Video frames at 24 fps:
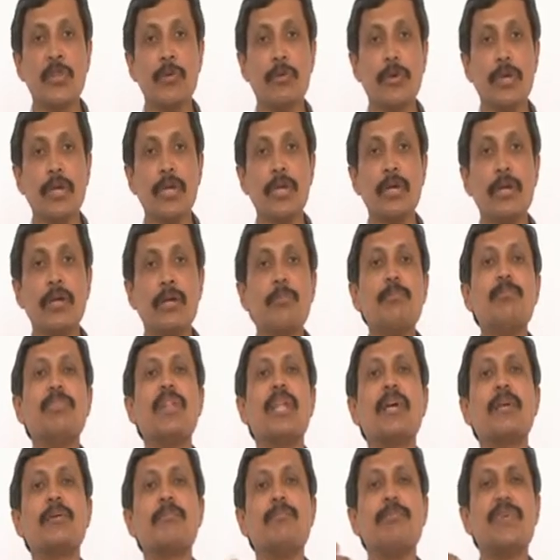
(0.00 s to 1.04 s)
okay,
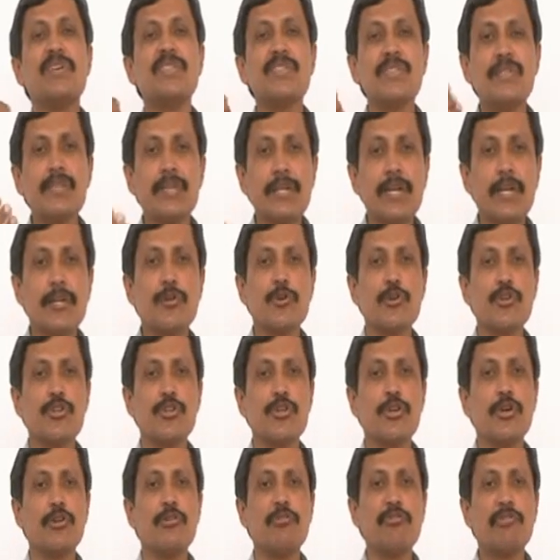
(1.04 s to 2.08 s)
like basic
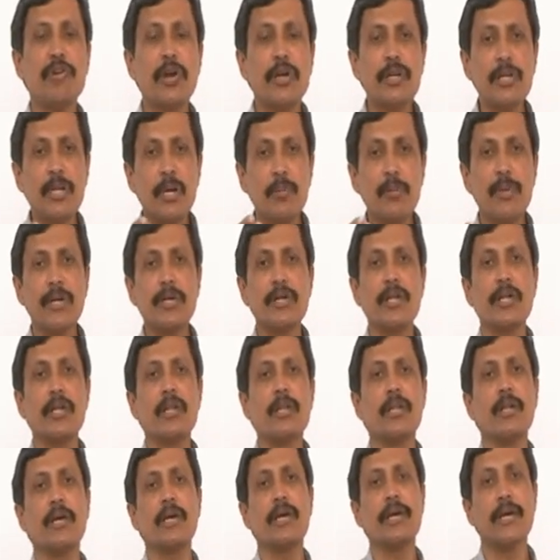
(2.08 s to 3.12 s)
education,
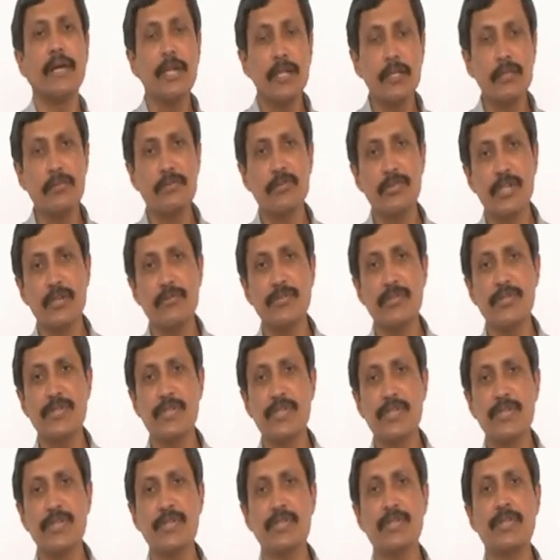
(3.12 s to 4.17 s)
fundamental health
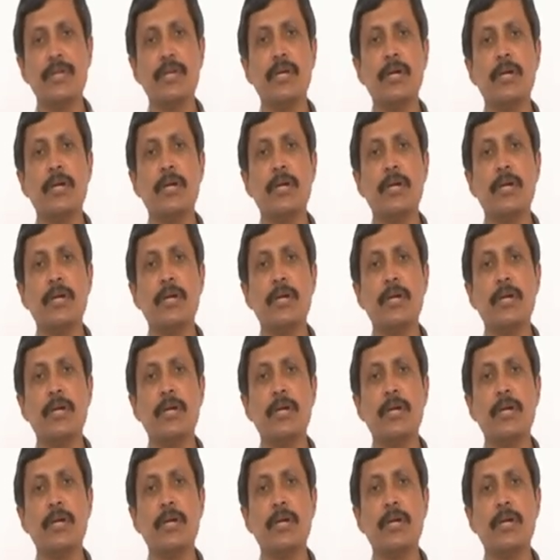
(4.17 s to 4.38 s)
services,